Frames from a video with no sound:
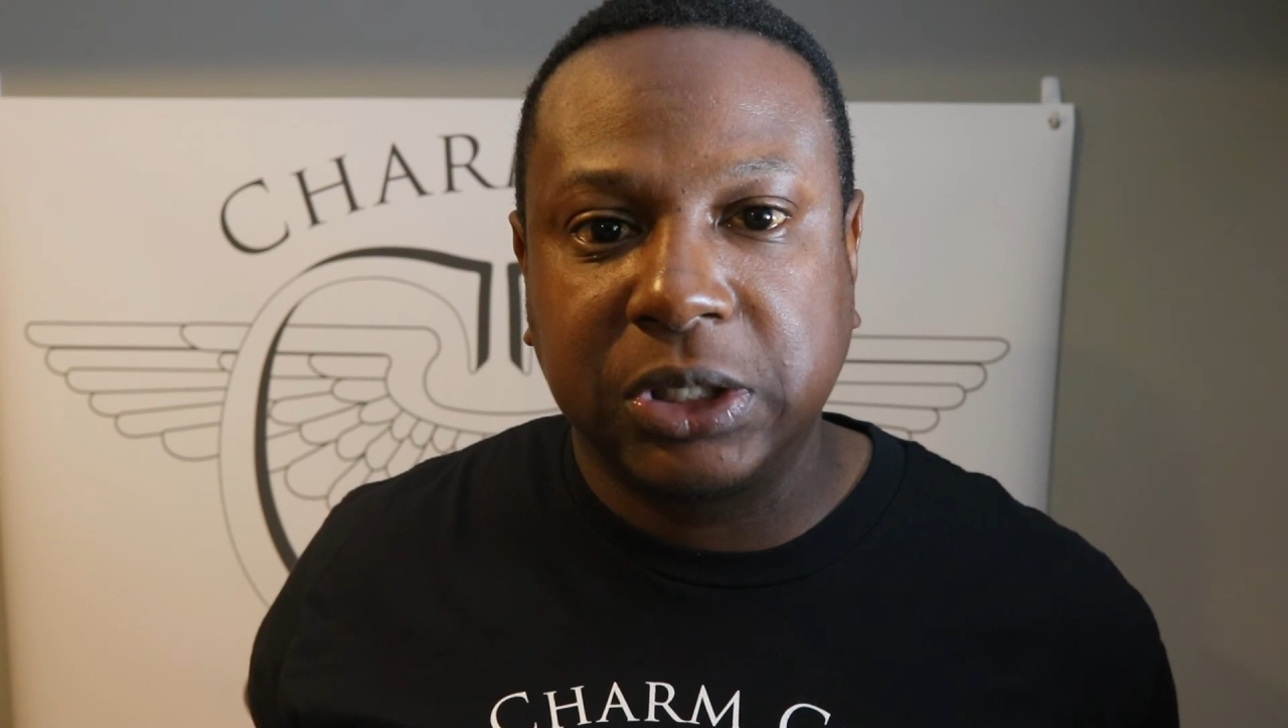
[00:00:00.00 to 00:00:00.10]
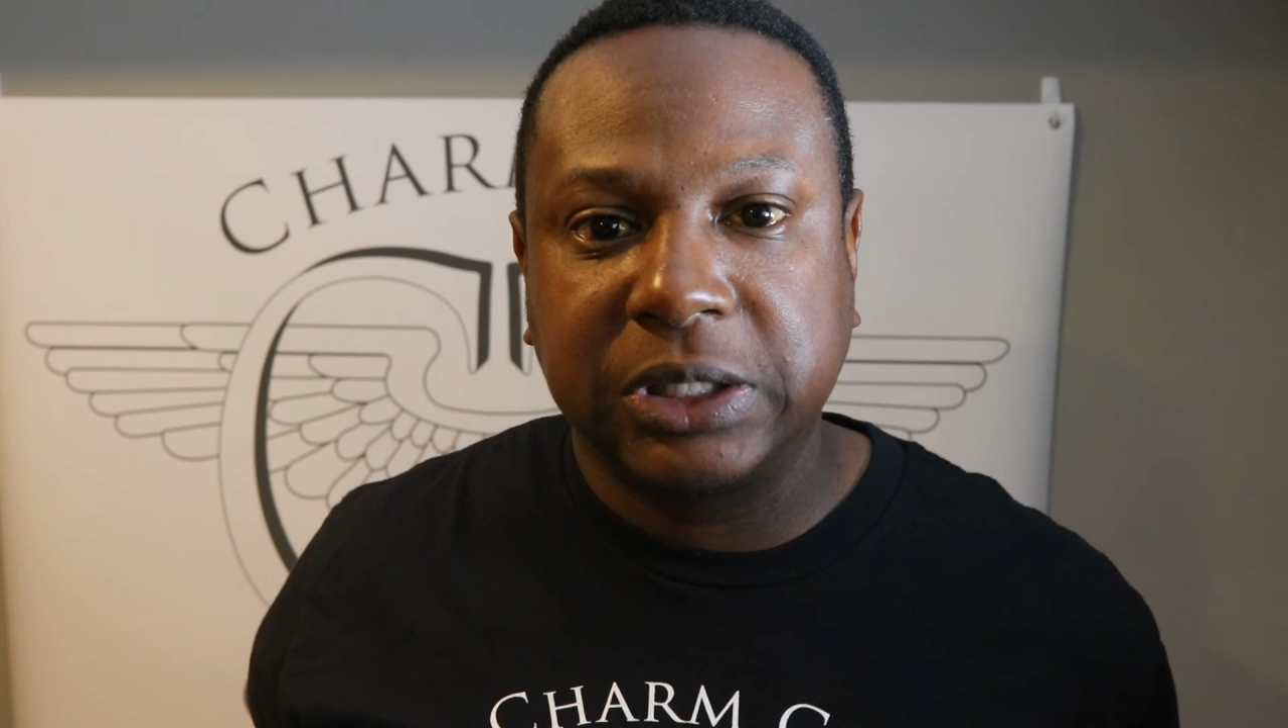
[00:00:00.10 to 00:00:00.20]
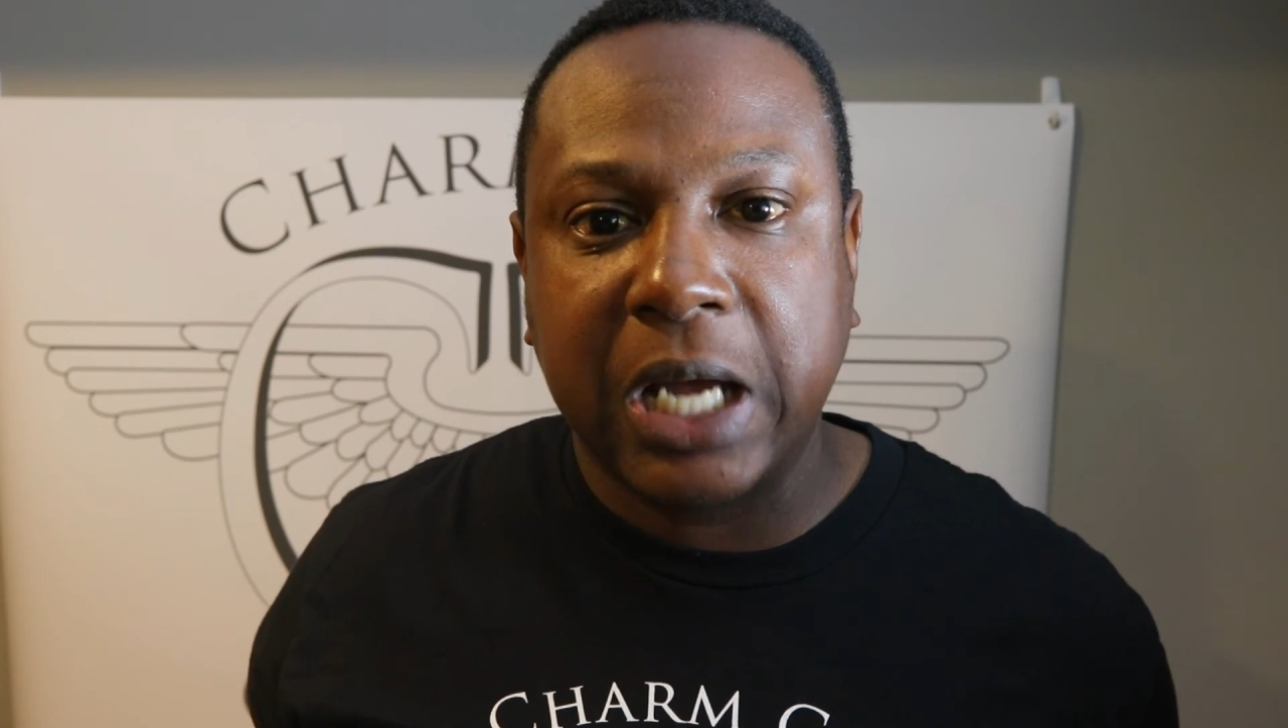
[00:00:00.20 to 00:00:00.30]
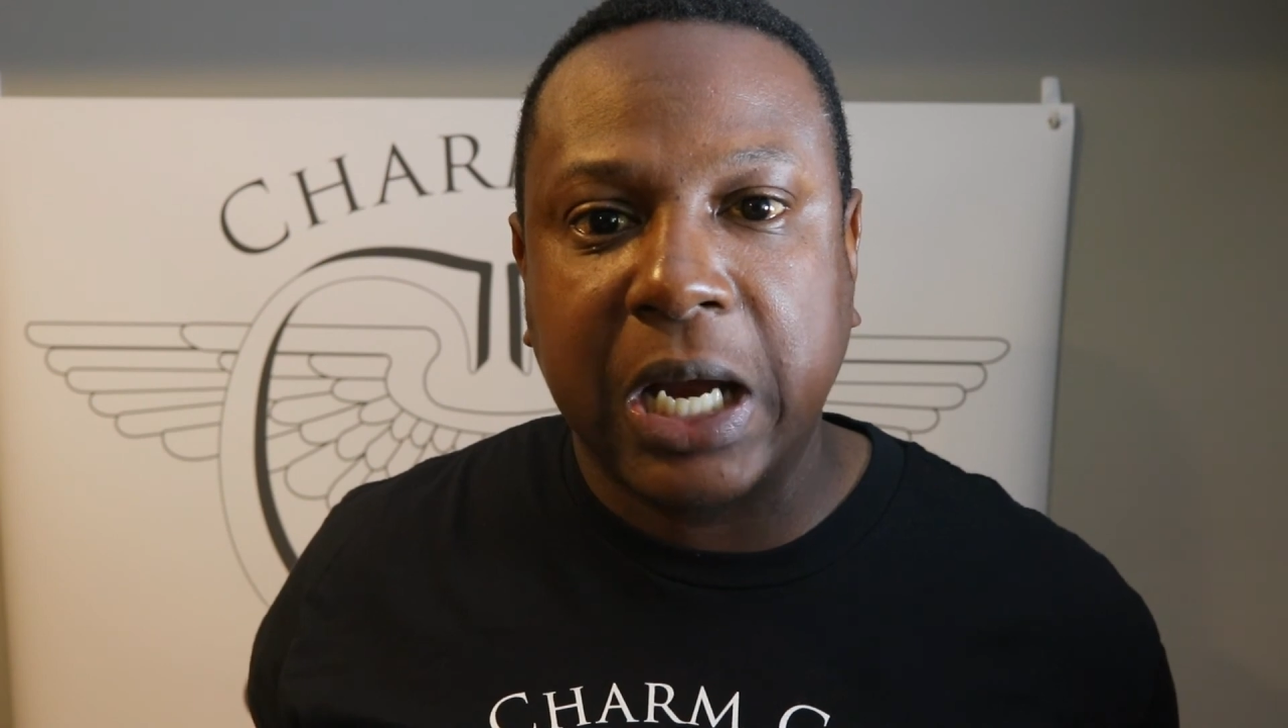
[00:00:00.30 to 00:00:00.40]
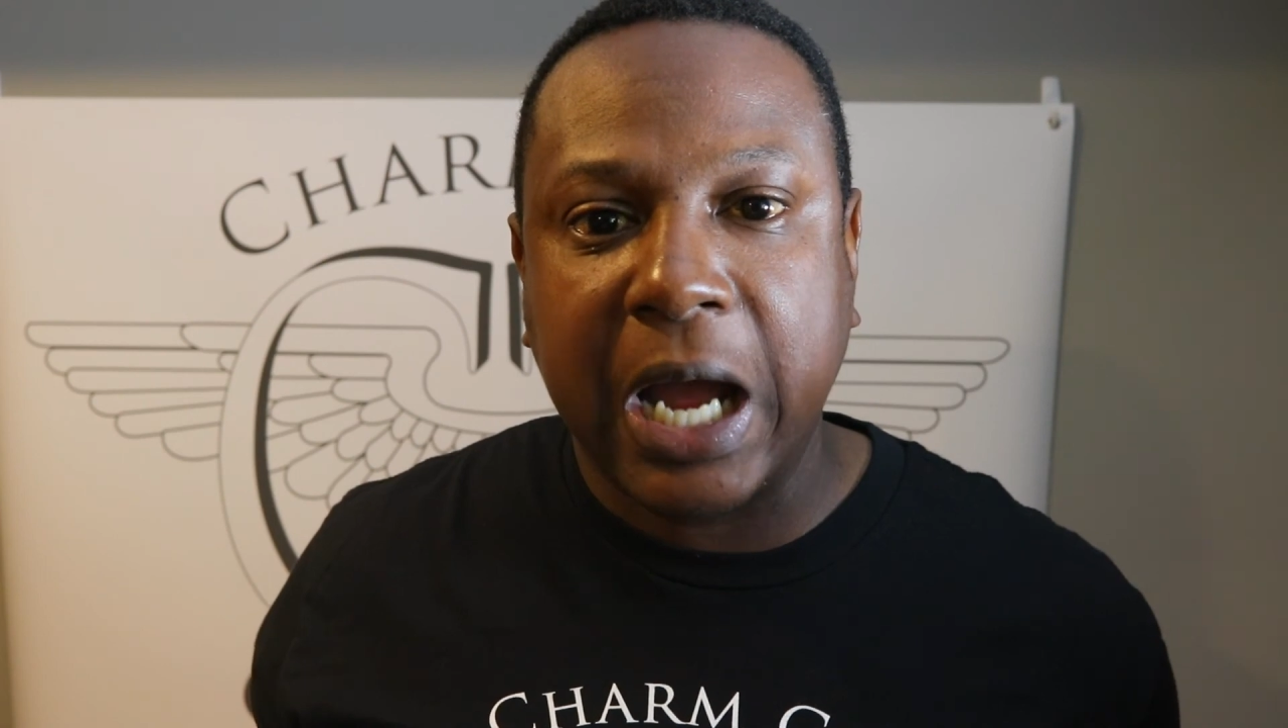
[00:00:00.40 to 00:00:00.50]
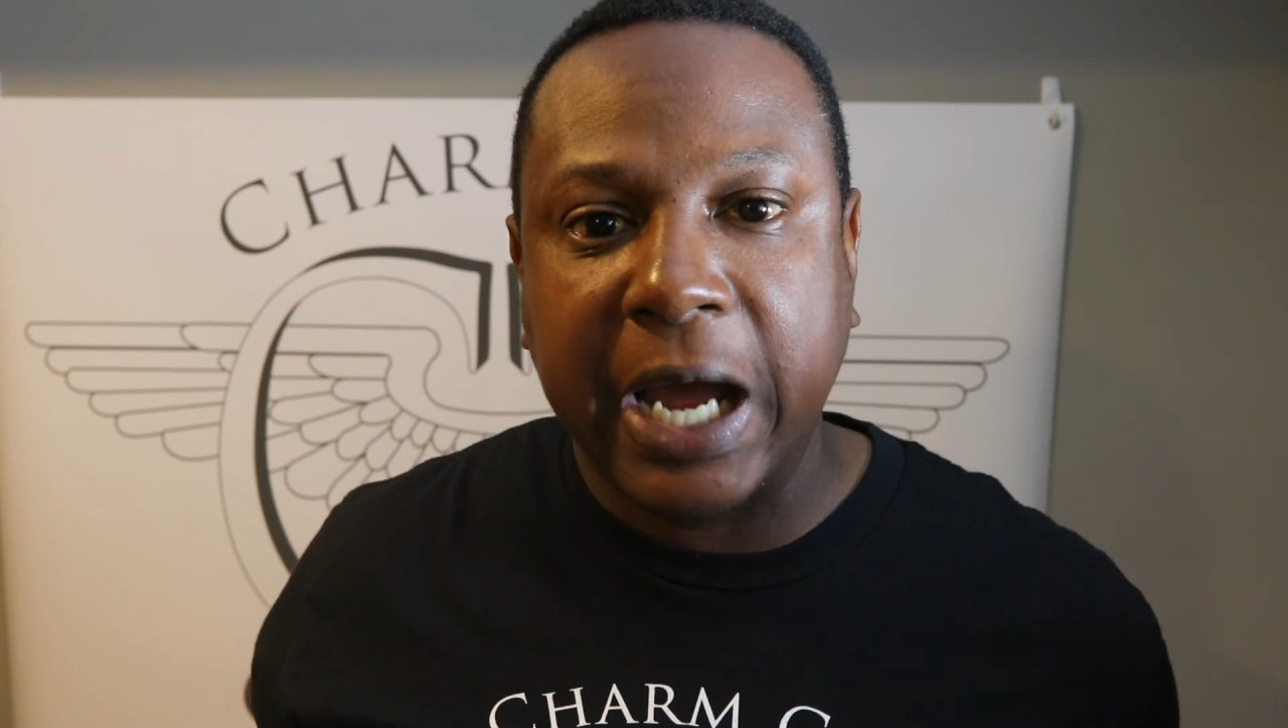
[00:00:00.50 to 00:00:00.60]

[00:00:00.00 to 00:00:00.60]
the stock